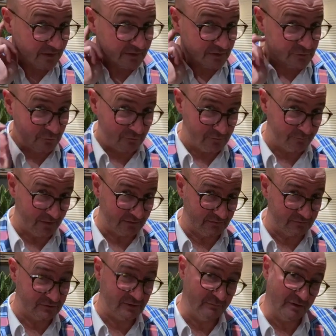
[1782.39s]
I don't talk about
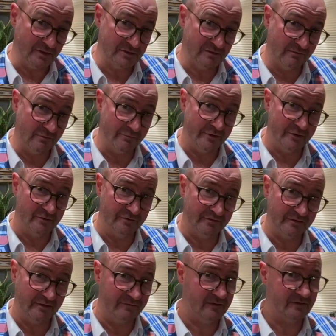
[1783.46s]
them too much simply
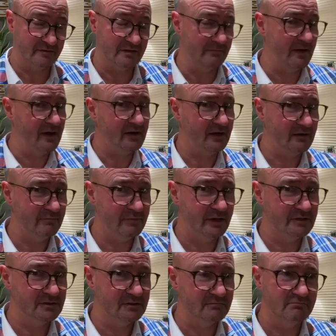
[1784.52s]
because they've got the marketing
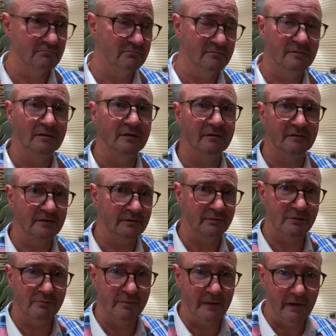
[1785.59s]
budget and they've got the
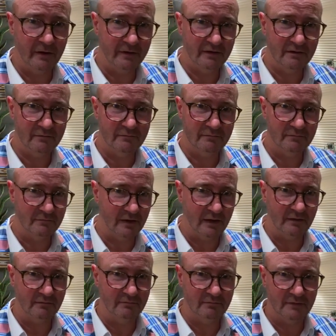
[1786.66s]
people behind them
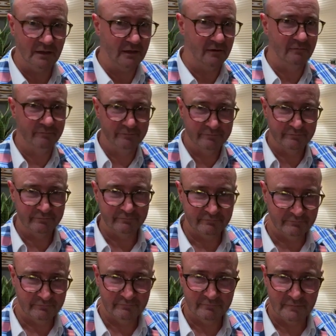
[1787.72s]
and you know
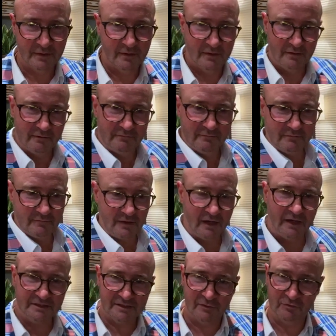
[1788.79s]
I
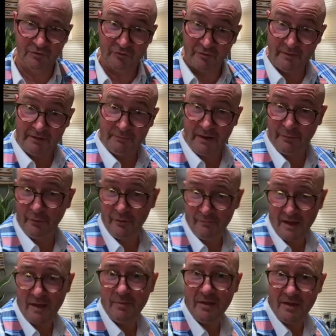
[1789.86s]
like telling the story about the people who
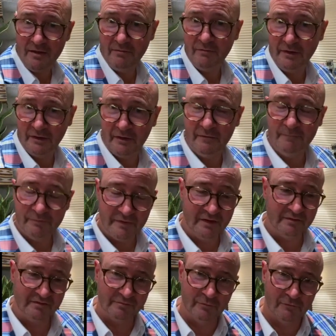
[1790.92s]
maybe, you know,
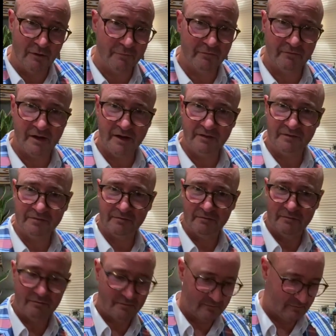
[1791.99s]
these are small operators,
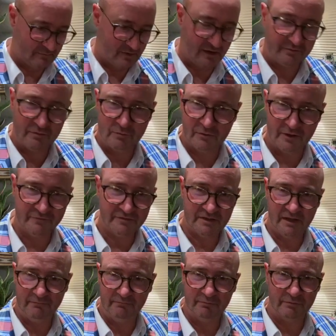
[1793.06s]
husband wife
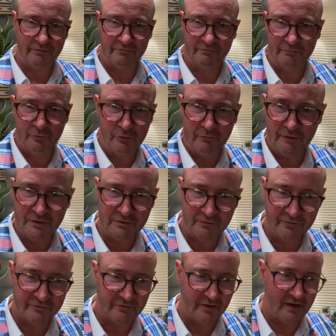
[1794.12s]
teams, rural region
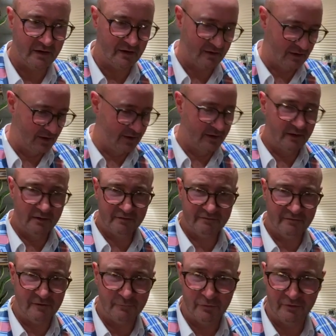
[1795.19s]
Australia,
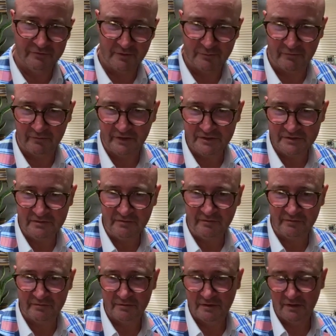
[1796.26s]
single person
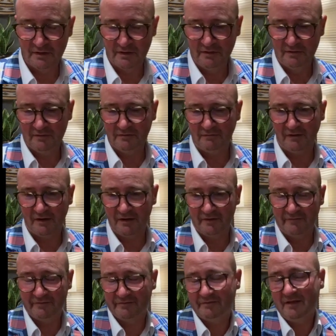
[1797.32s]
operations. So I kind
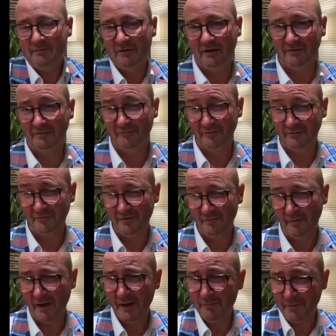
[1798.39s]
of see myself as doing
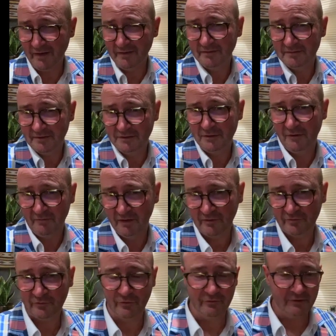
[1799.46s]
my bit to tell their
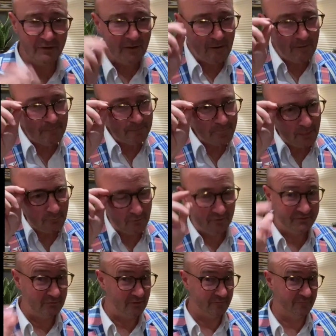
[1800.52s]
story, while
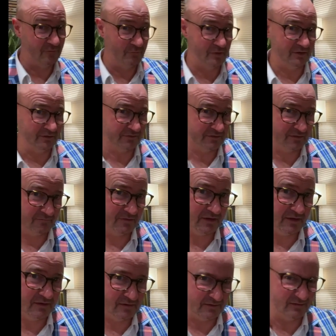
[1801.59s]
at Four Pillars can
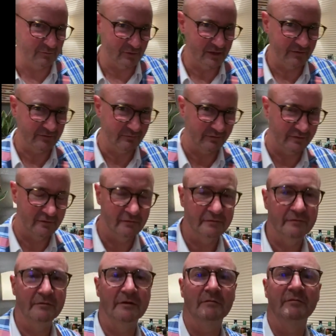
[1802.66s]
really kind of look after
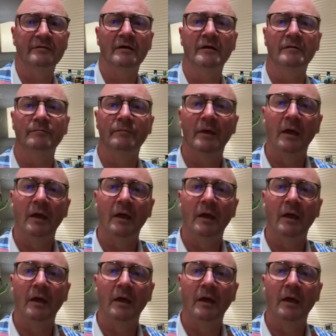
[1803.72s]
themselves, if you know what I'm saying.